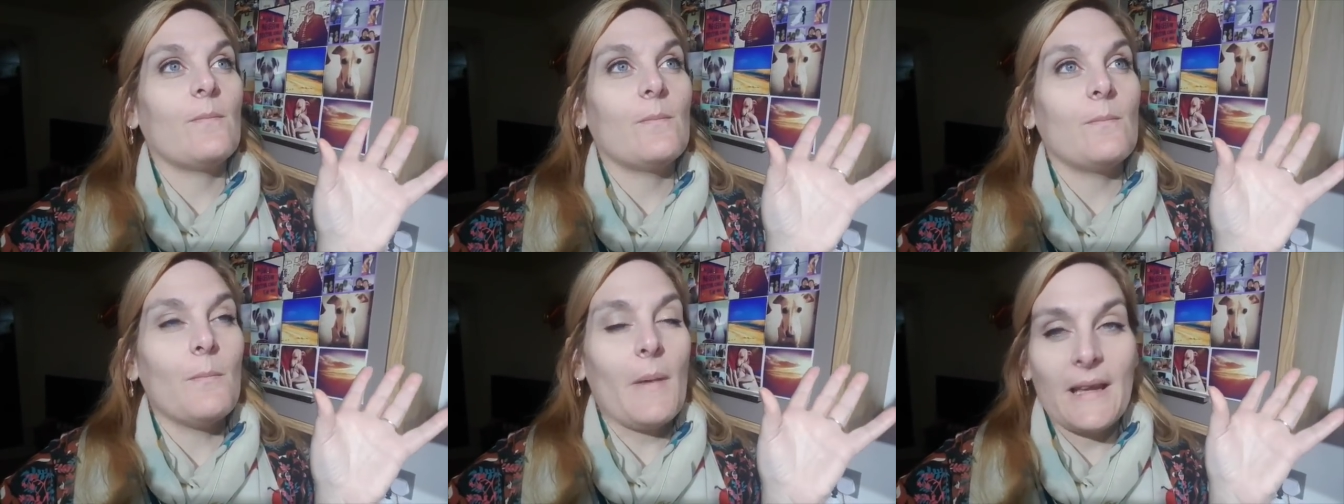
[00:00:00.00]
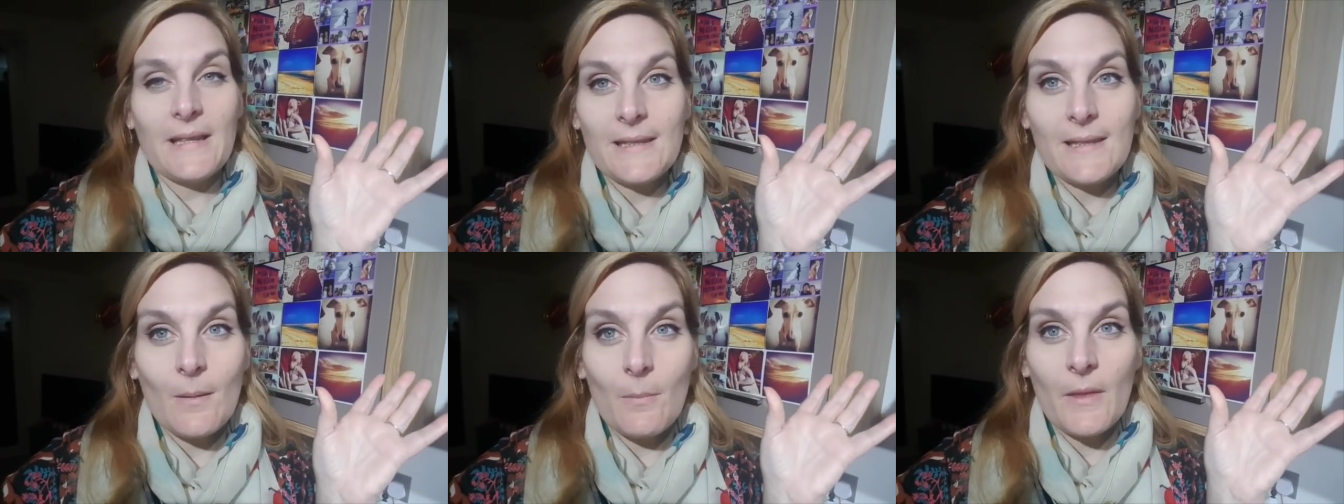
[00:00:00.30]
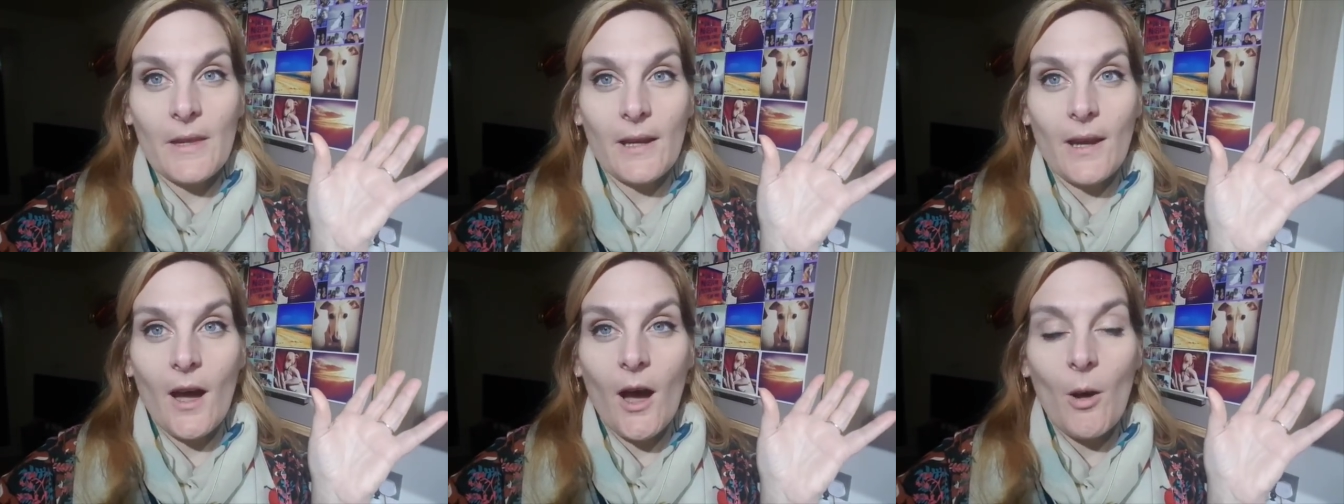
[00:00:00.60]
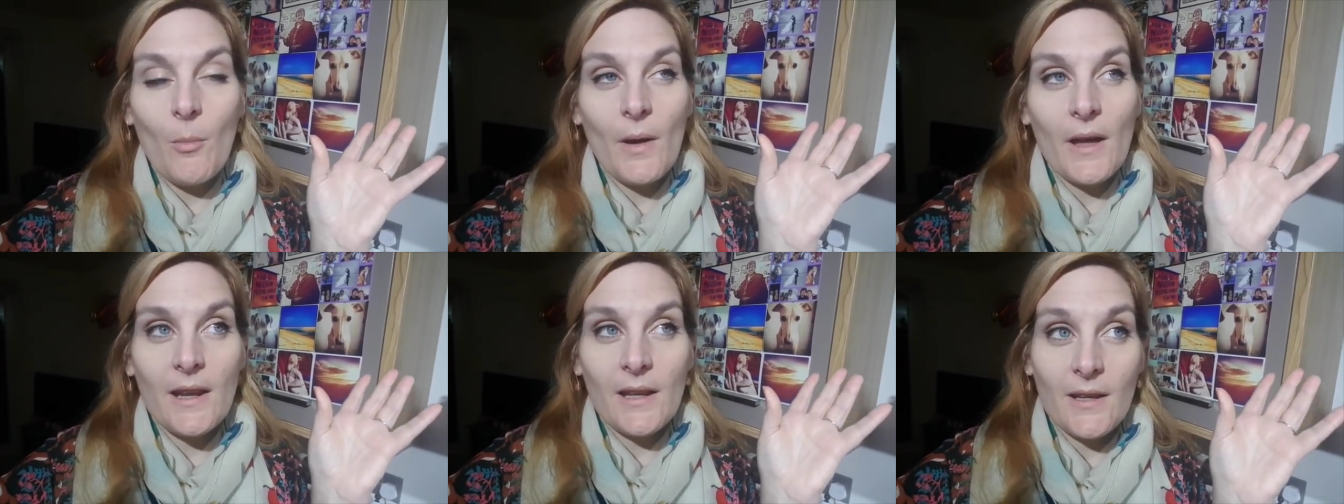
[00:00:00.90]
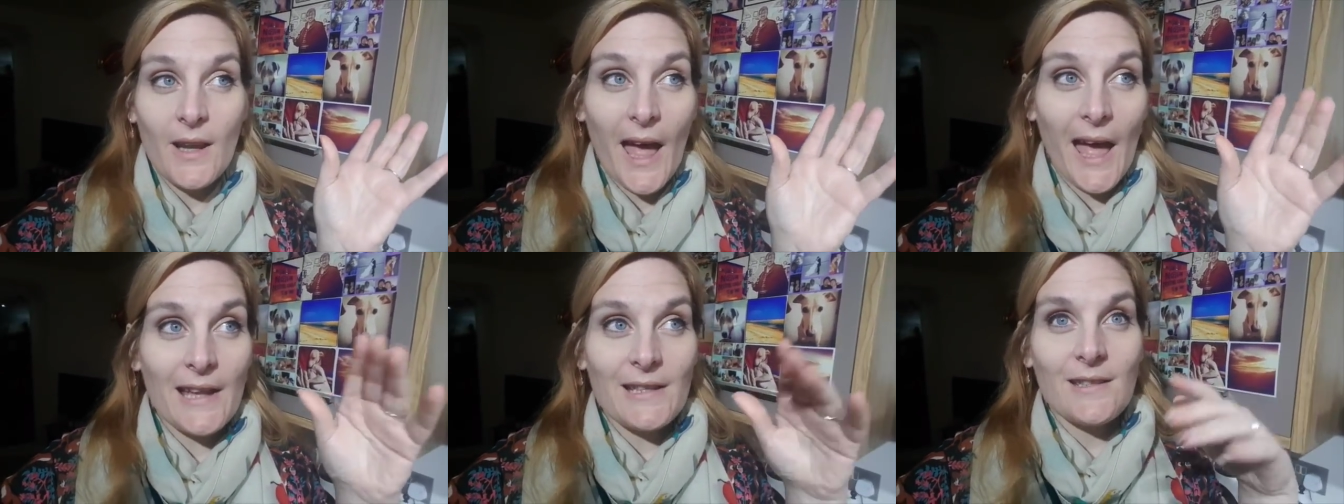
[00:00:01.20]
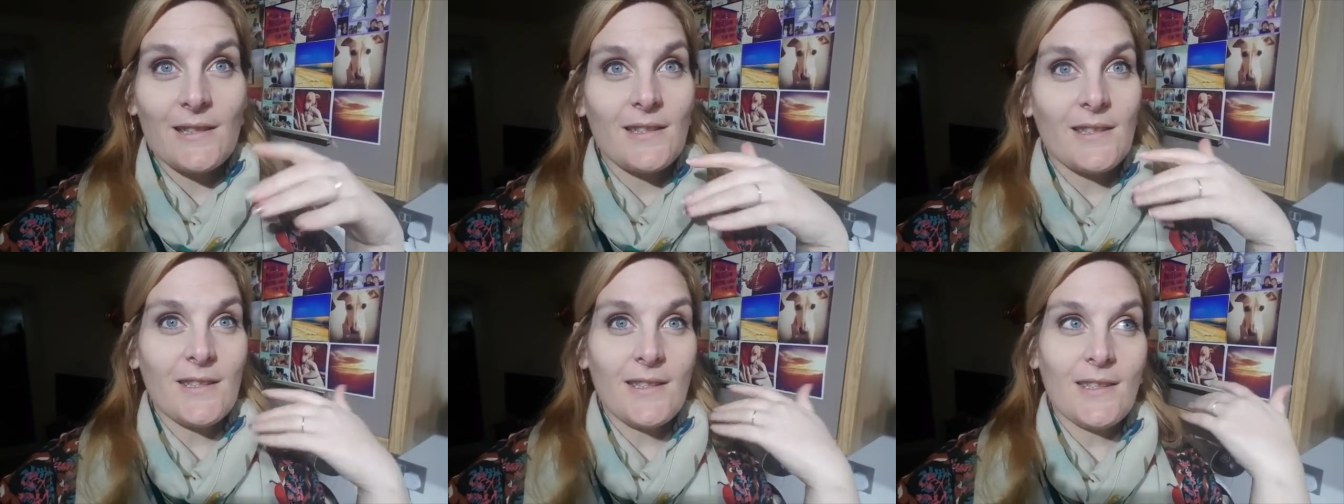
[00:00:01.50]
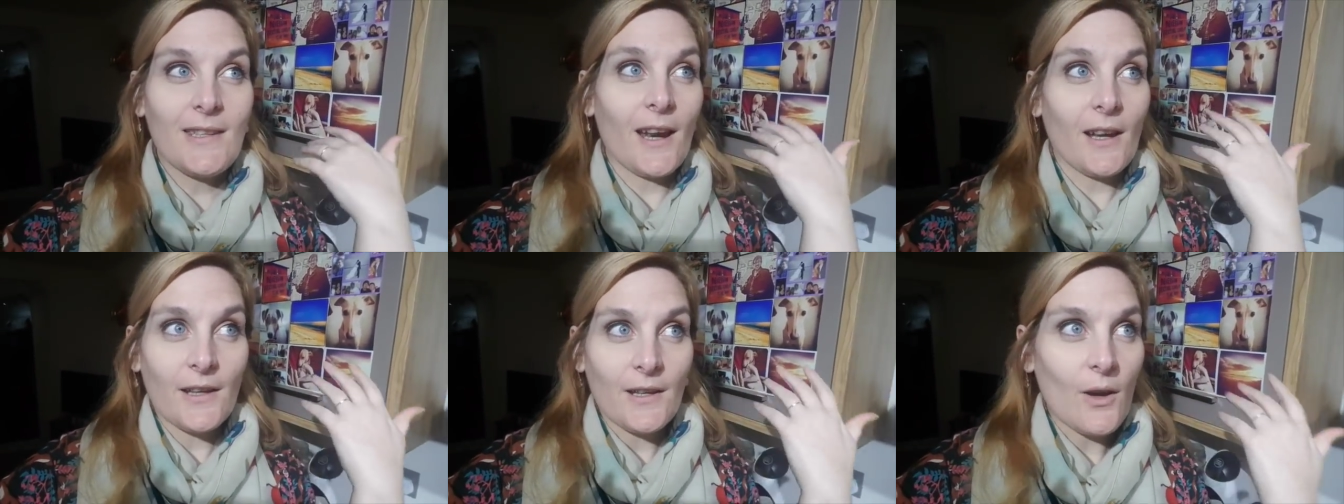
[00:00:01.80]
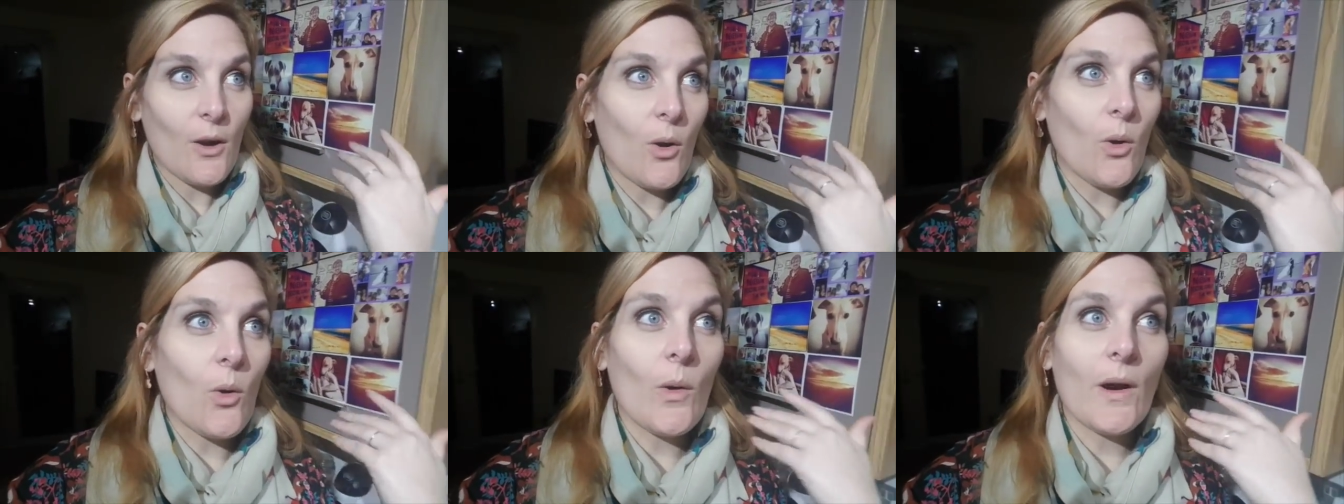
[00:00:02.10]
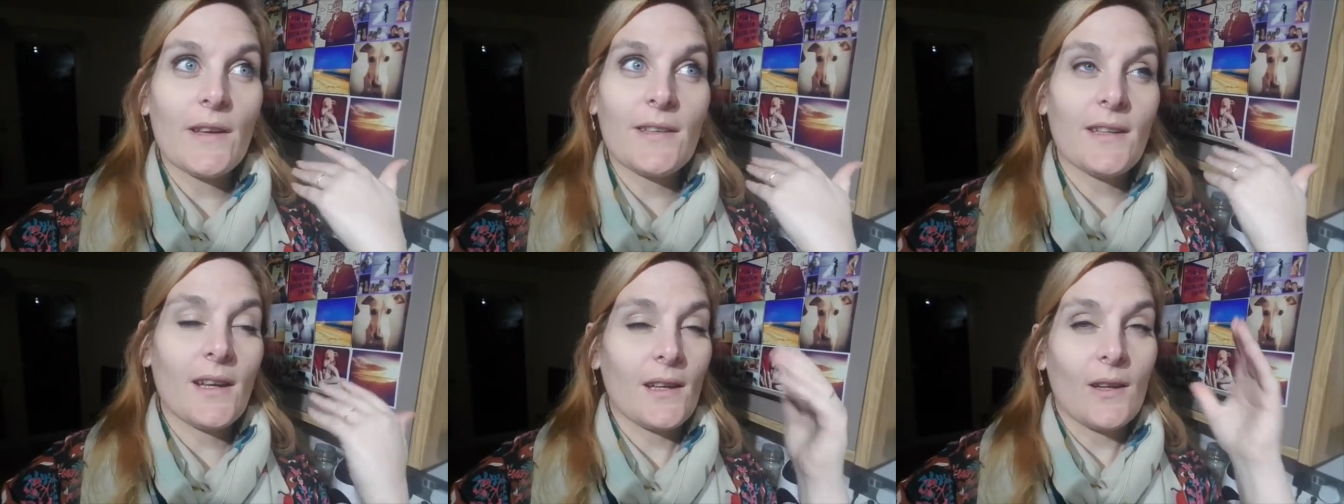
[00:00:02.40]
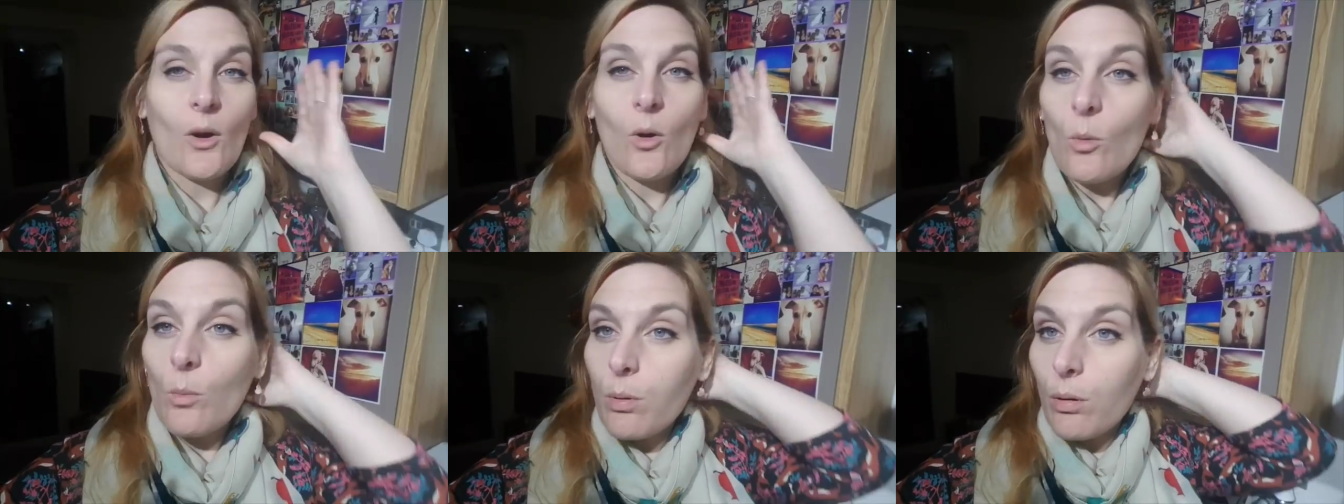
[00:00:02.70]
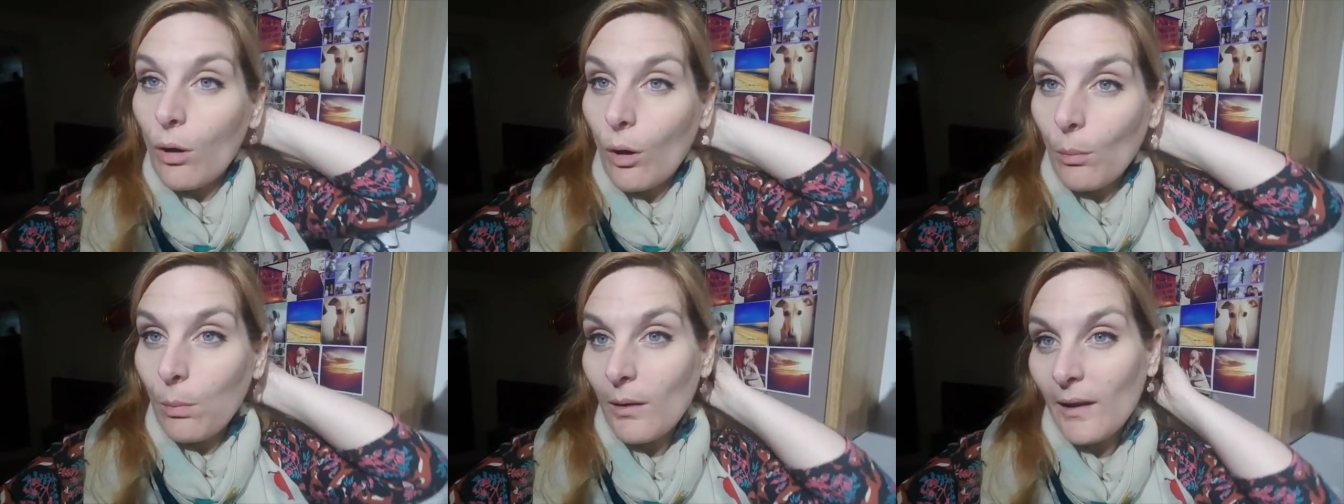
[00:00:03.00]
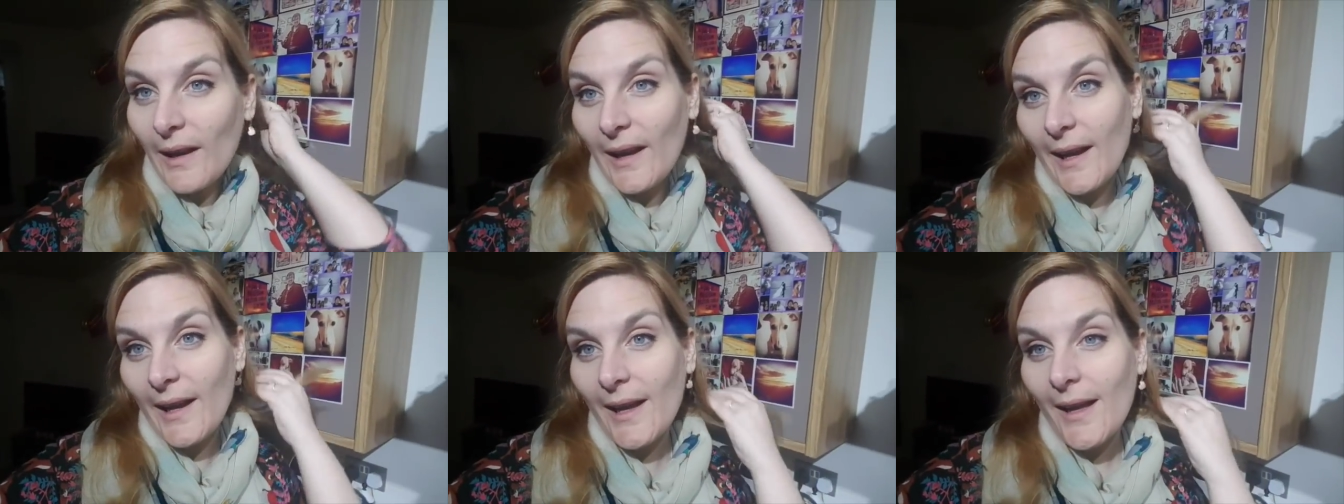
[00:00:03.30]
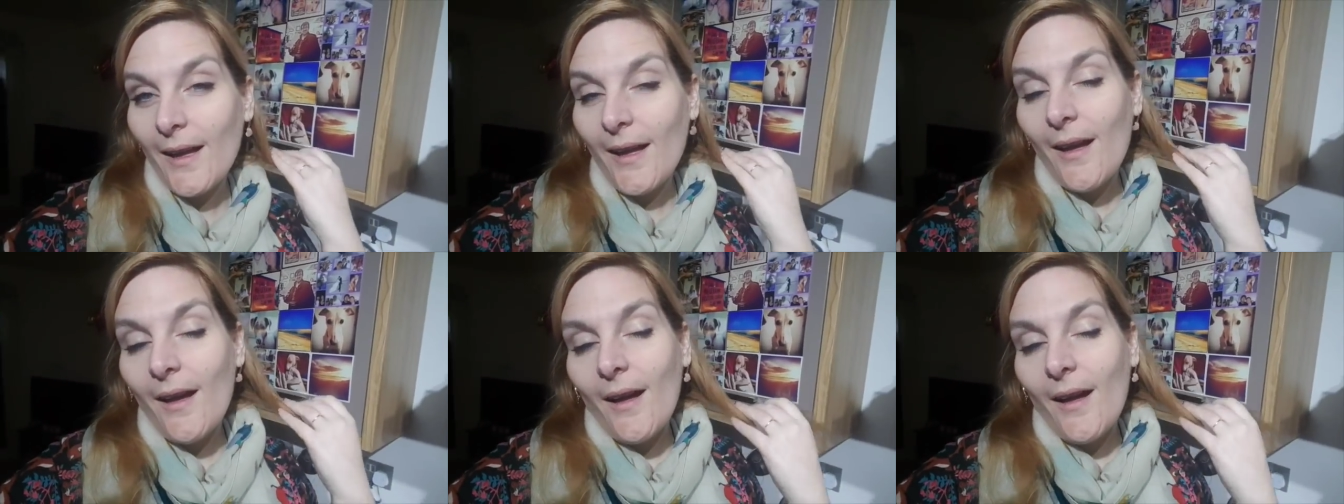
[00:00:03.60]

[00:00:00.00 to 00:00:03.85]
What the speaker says: messed something up and I had done it all and done it all properly.